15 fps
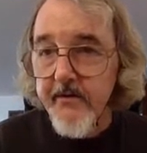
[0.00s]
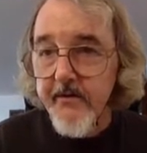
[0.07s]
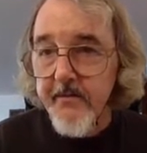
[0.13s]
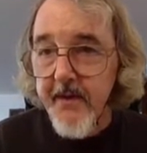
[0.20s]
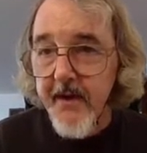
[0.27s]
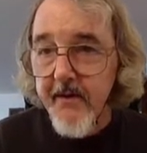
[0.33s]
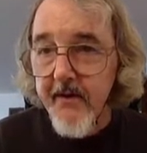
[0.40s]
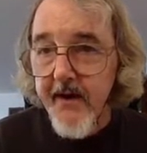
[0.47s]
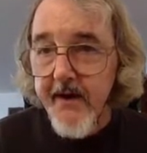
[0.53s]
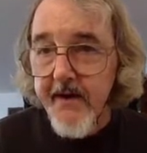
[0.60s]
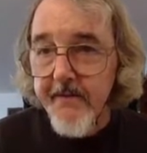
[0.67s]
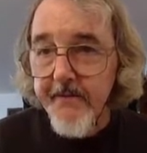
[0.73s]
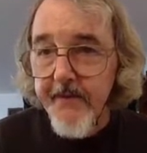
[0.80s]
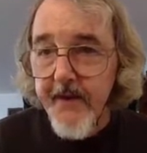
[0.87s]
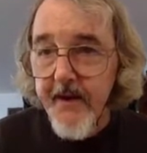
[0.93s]
This is about
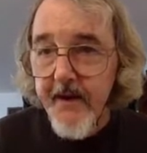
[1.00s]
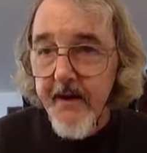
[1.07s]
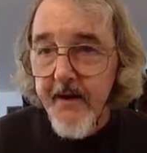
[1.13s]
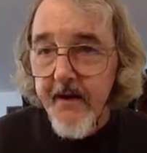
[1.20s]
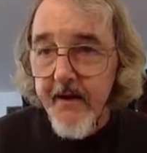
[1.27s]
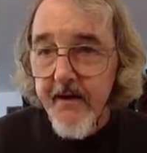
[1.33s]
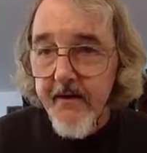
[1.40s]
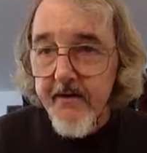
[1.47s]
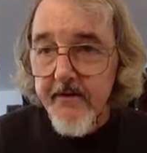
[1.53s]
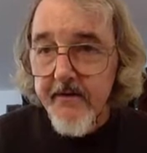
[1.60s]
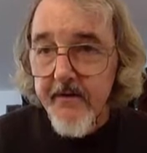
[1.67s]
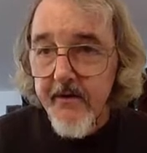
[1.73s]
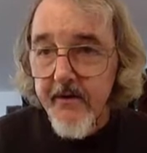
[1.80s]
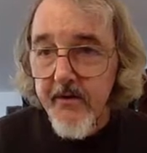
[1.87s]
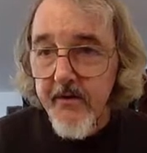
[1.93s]
right.
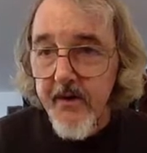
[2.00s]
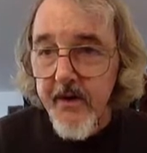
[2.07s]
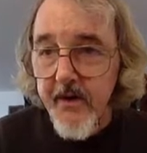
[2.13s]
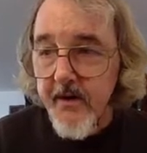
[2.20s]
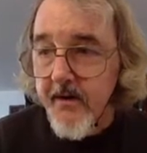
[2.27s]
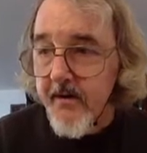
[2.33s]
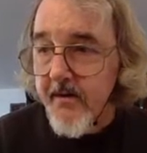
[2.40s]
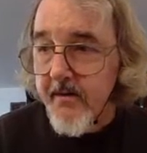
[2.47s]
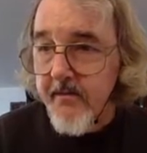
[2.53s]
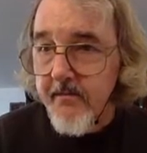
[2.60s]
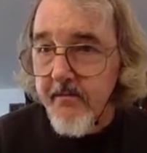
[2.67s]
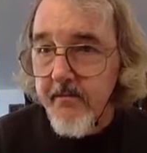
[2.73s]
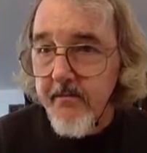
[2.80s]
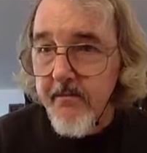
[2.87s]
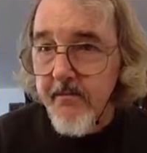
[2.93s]
So
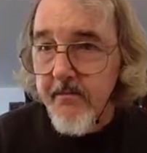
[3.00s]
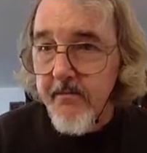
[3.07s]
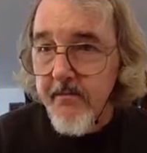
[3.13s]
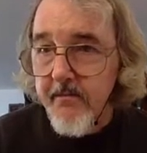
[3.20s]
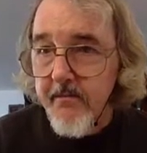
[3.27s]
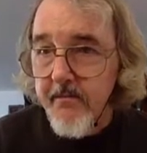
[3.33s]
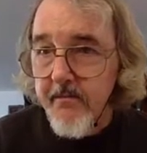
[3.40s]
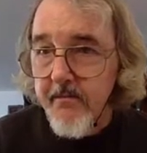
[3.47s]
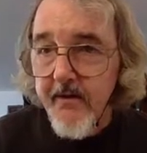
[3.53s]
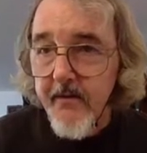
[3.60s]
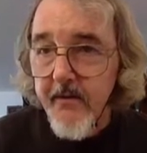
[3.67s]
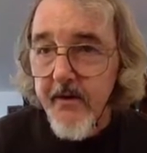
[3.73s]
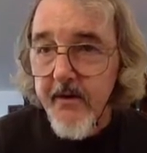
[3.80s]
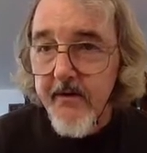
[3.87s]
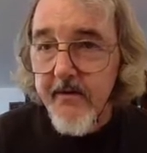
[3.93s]
um, let's
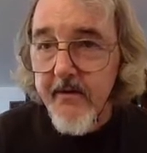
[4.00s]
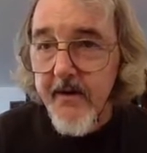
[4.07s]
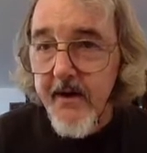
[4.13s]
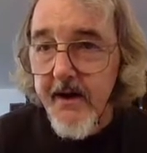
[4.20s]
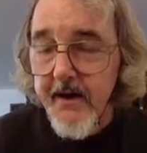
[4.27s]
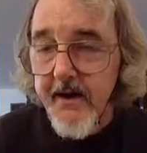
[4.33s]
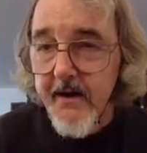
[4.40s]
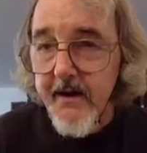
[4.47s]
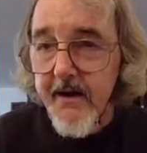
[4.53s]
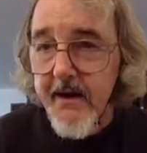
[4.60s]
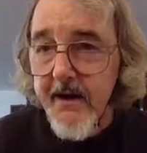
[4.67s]
see, where does Eddie?